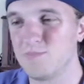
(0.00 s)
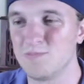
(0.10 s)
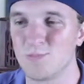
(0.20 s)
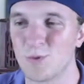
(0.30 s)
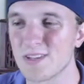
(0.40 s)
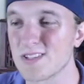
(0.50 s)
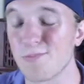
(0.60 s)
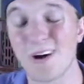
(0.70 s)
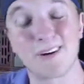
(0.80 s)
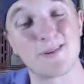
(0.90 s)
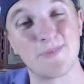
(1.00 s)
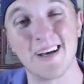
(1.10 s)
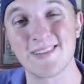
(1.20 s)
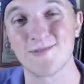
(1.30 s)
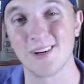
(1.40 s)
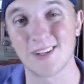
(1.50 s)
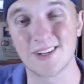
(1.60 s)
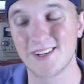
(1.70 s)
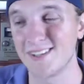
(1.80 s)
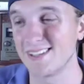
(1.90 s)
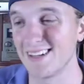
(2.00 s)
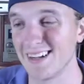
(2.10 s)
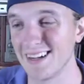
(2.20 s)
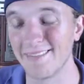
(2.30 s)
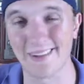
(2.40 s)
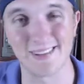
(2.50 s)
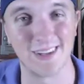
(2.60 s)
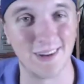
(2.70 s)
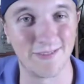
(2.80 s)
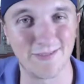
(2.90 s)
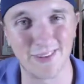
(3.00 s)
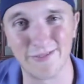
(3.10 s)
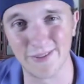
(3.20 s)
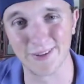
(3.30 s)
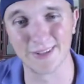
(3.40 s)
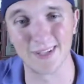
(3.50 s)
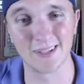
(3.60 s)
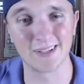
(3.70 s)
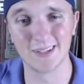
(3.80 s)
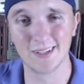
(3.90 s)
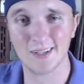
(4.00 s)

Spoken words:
Where's the Broncos pass rush? Obviously, if they're going to